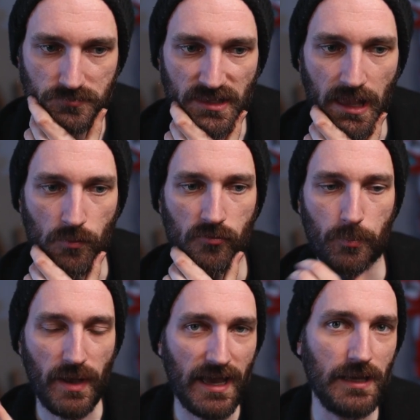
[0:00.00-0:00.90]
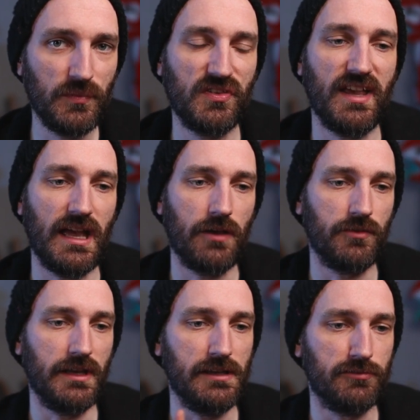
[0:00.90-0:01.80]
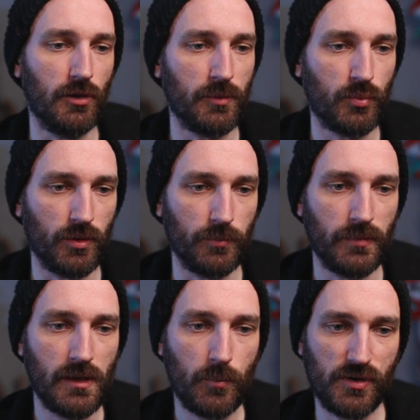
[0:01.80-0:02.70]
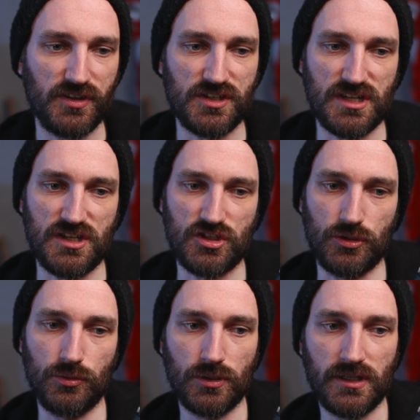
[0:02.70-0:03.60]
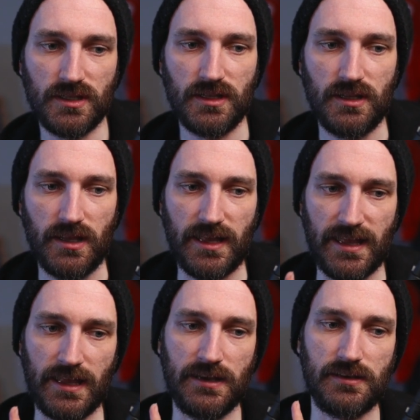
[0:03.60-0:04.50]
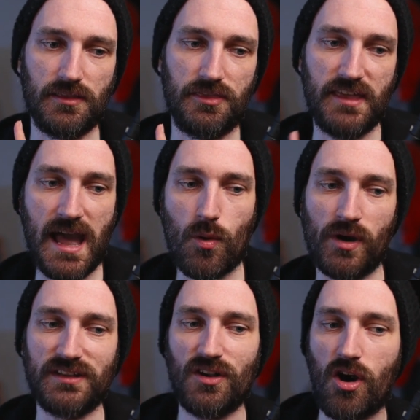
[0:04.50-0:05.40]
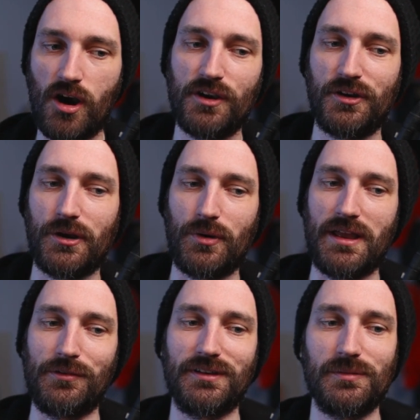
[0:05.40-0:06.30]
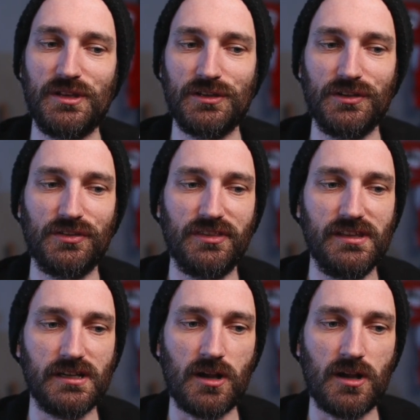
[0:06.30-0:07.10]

However, pipes have a floating point precision issue. And that one is harder to get around because the